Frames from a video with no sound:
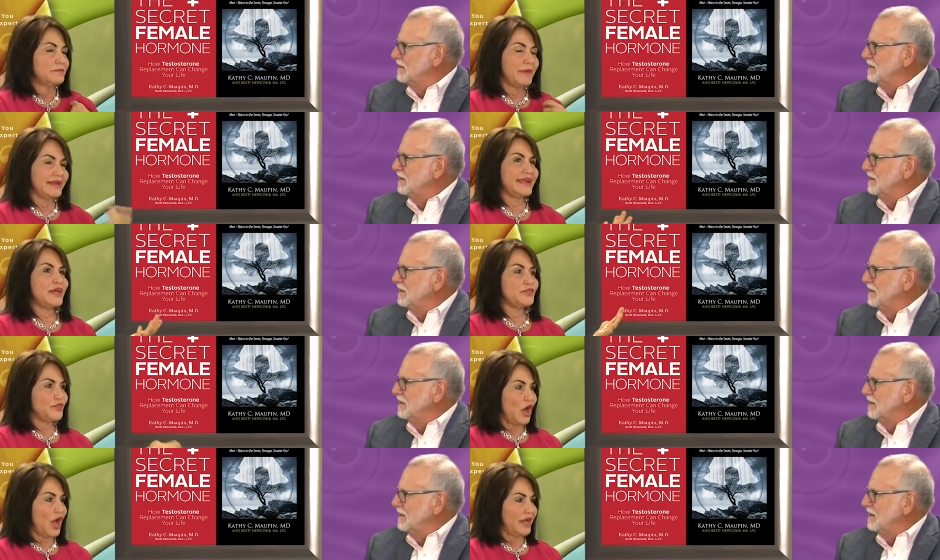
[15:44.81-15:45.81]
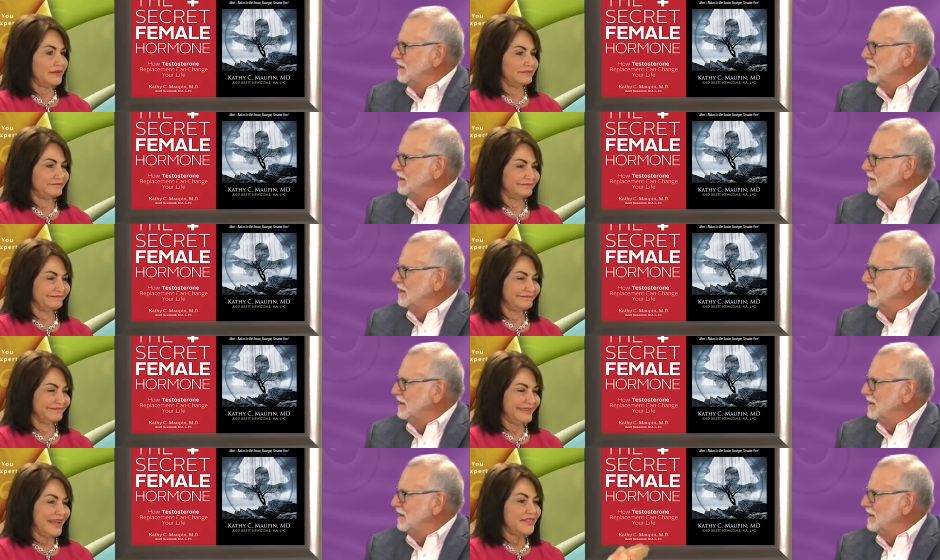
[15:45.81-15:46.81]
Speaker 1: my dad thought
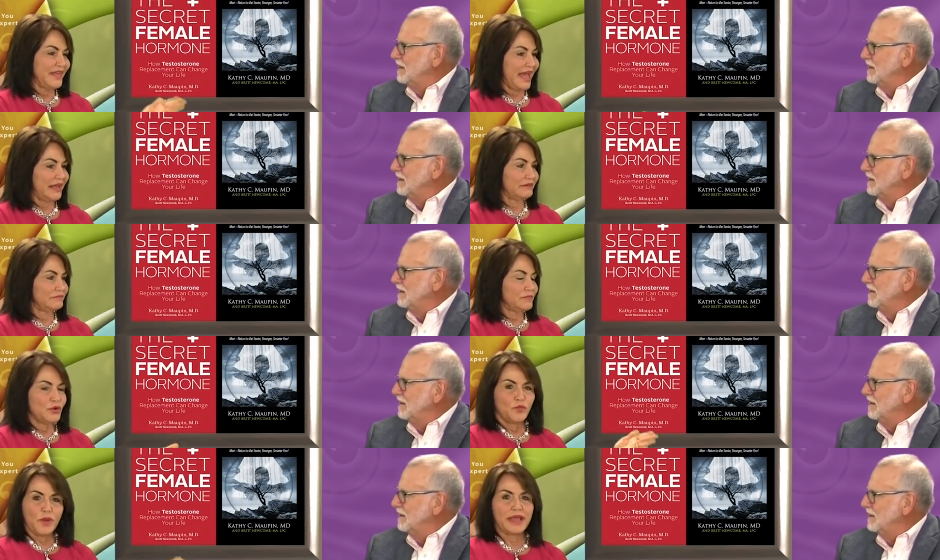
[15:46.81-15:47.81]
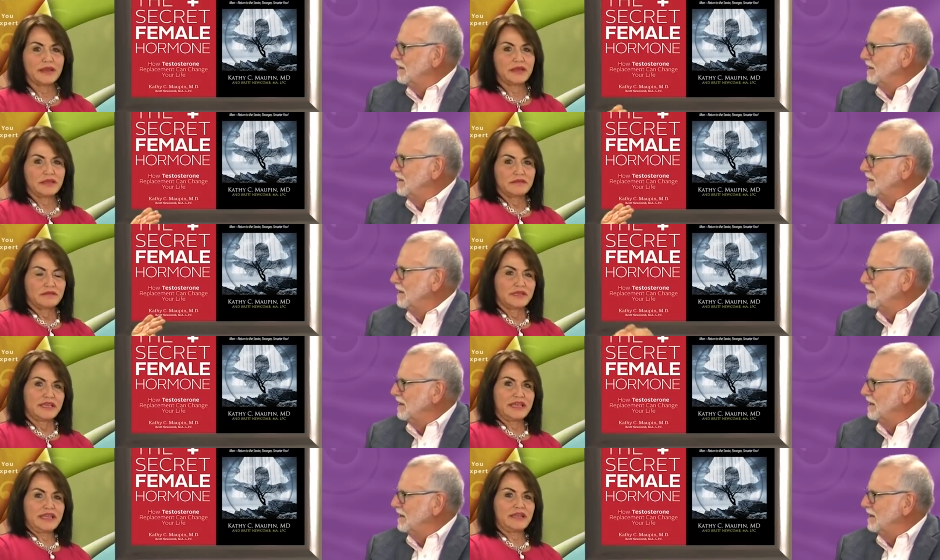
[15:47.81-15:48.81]
that when
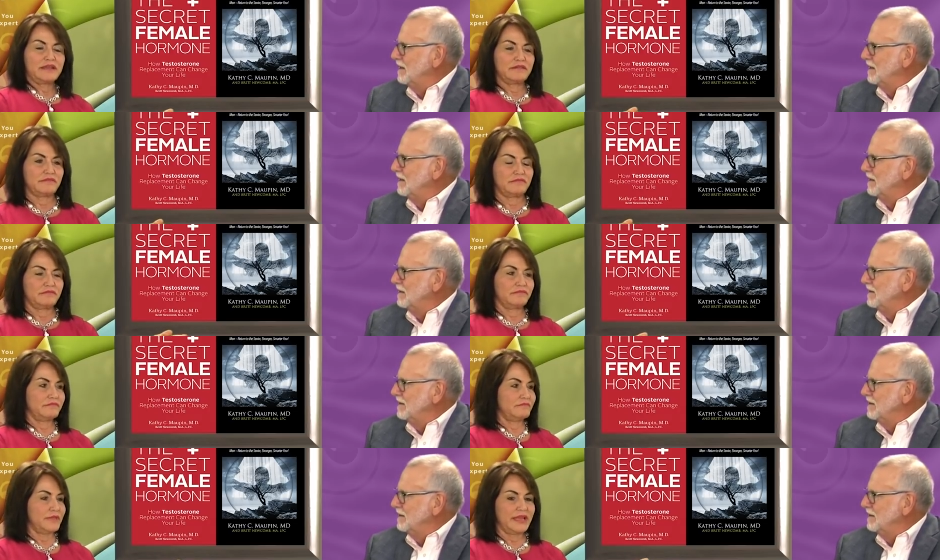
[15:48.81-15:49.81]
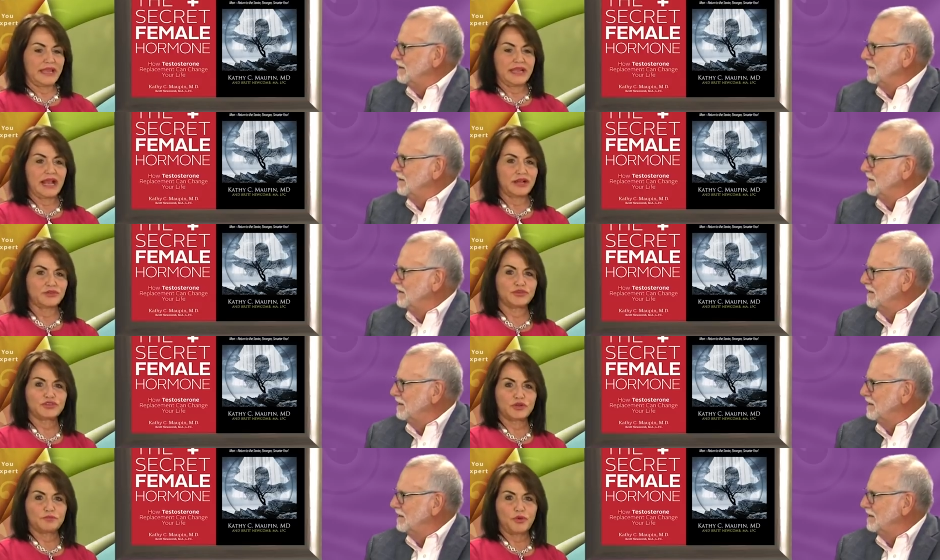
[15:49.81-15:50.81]
he he got to a
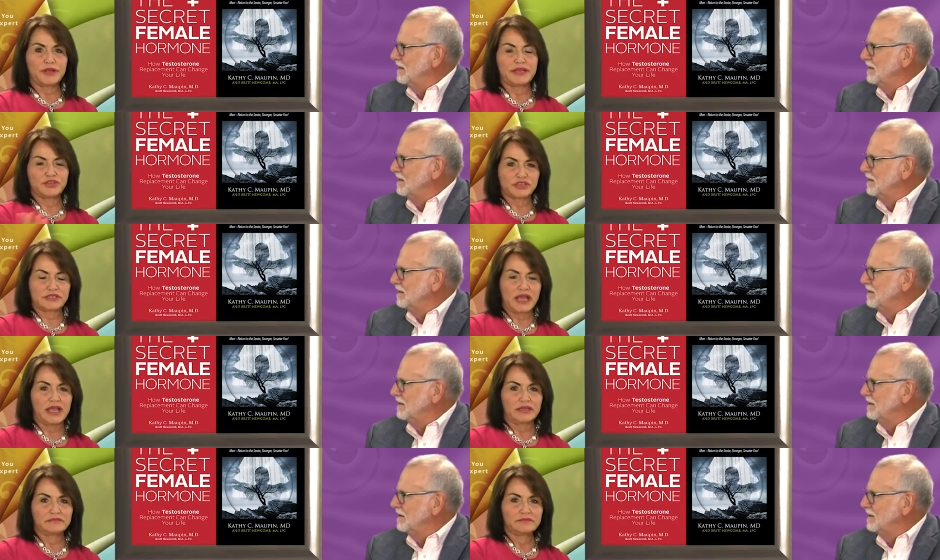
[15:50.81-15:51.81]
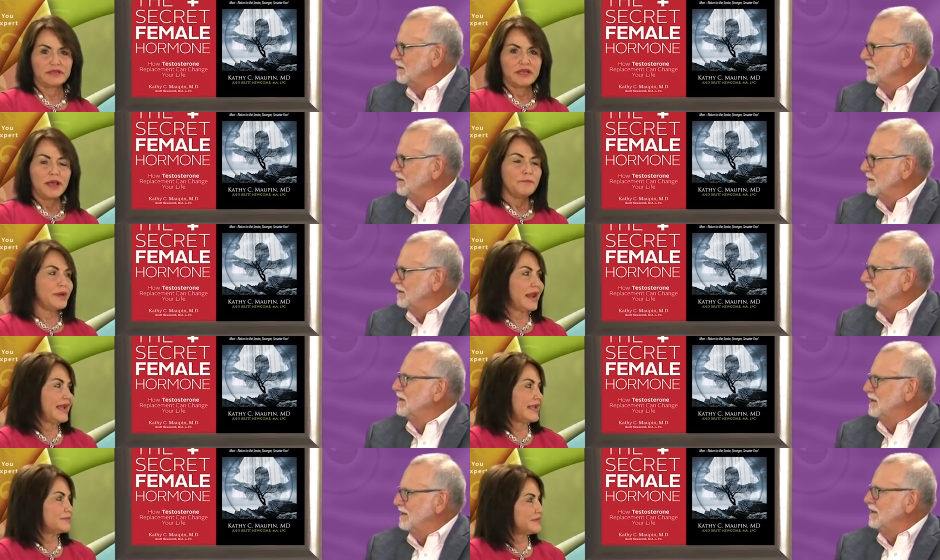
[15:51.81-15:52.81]
certain point, he'd just die. But
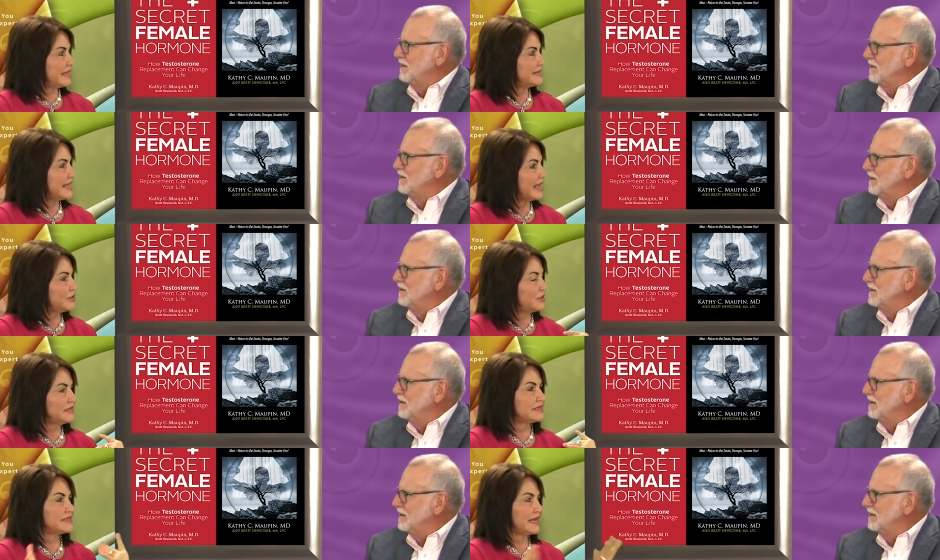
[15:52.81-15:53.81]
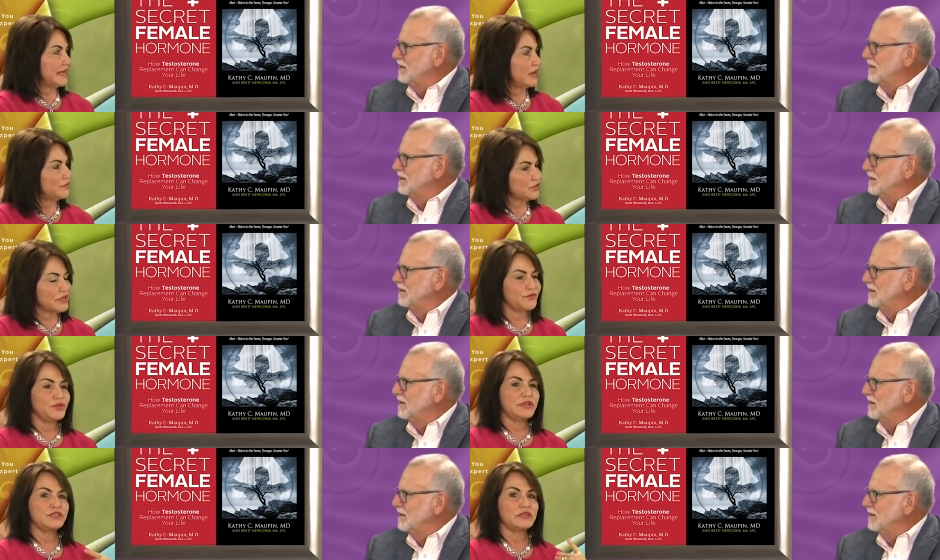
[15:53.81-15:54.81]
I kept saying, Dad, you need to take care of yourself.
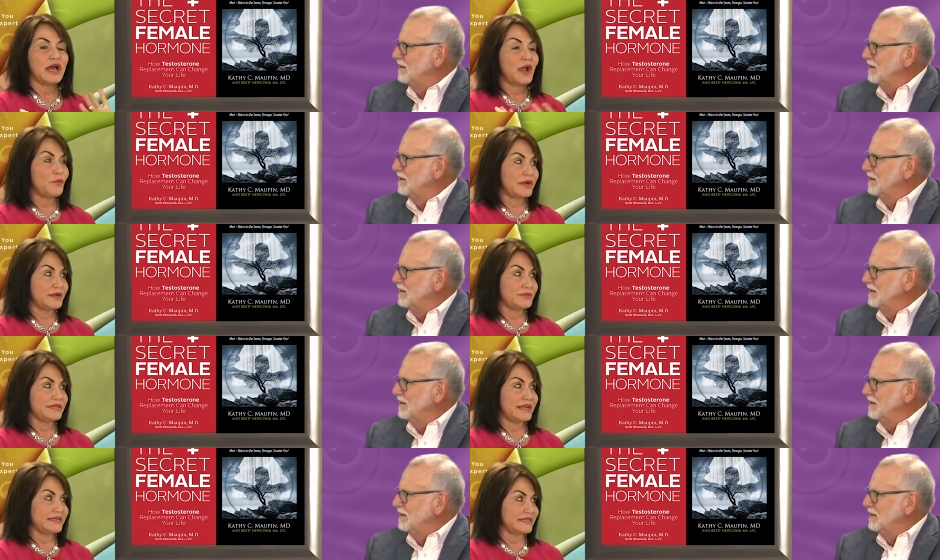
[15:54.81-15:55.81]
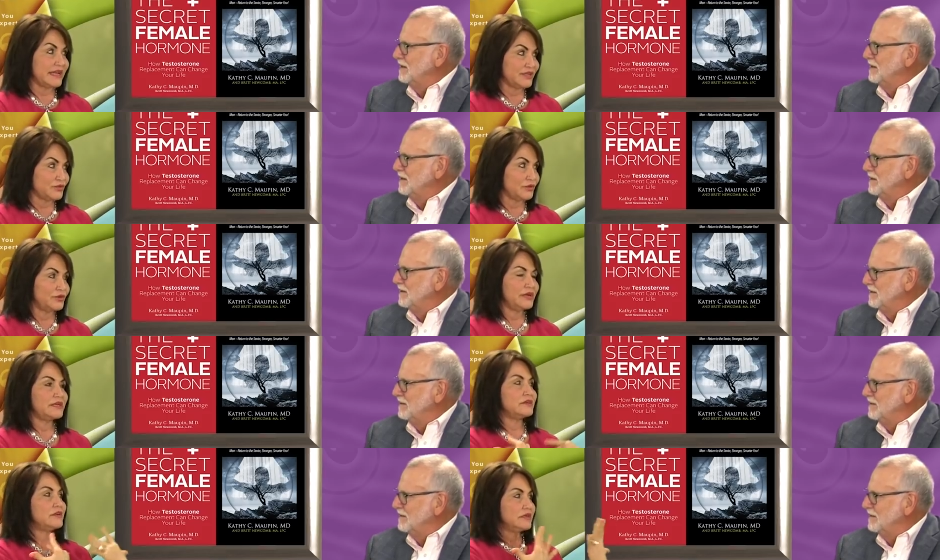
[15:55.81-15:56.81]
You need to, I wanted him to take testosterone. You
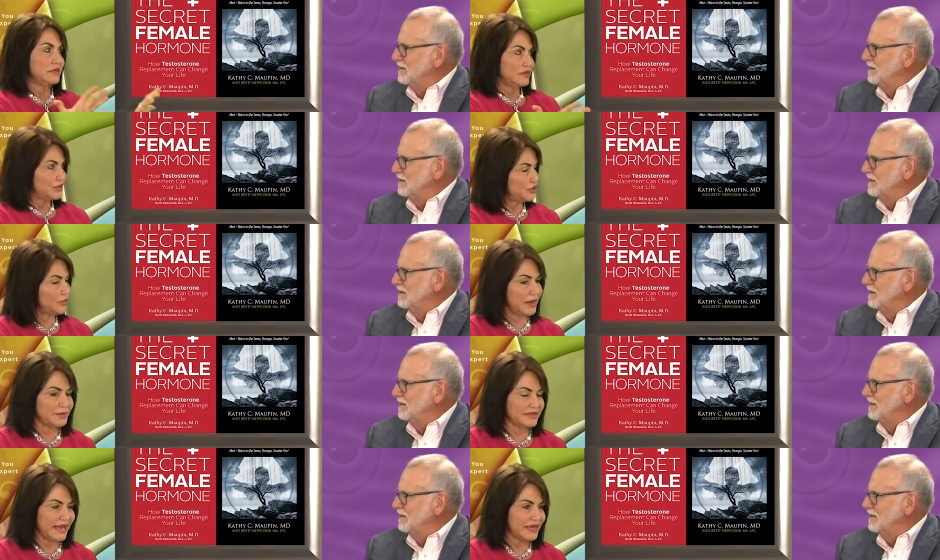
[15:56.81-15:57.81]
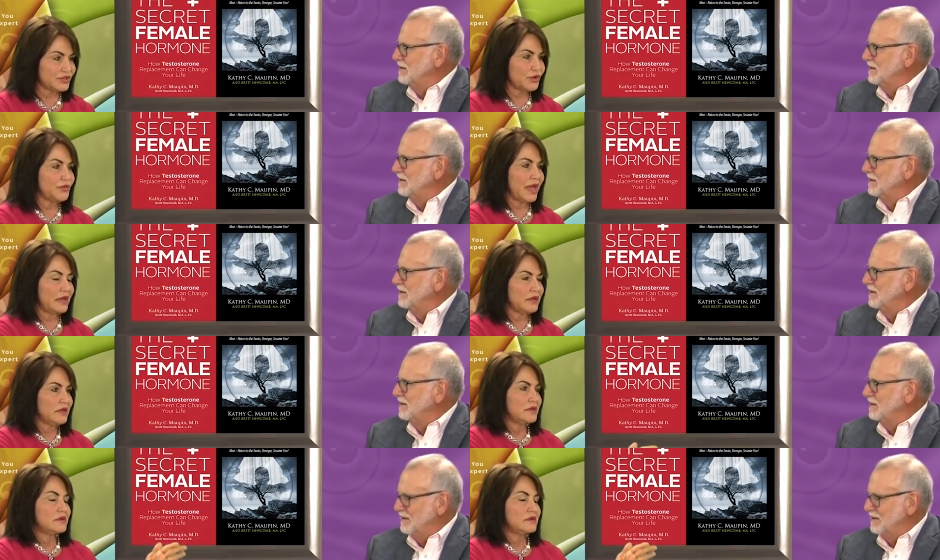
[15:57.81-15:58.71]
need to do what I'm saying so that